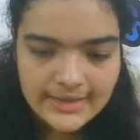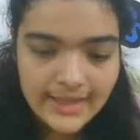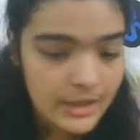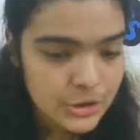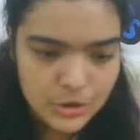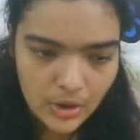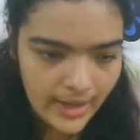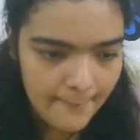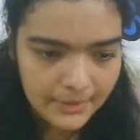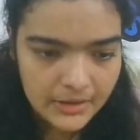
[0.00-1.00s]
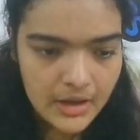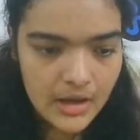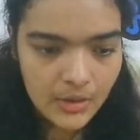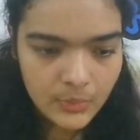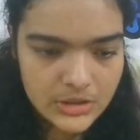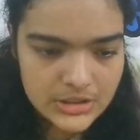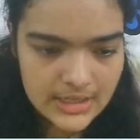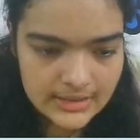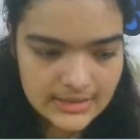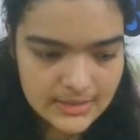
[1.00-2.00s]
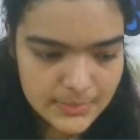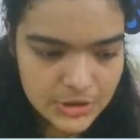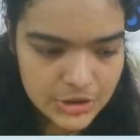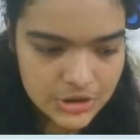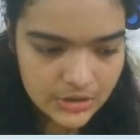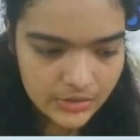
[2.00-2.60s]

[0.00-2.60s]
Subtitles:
That should not happen. We'll just take this image.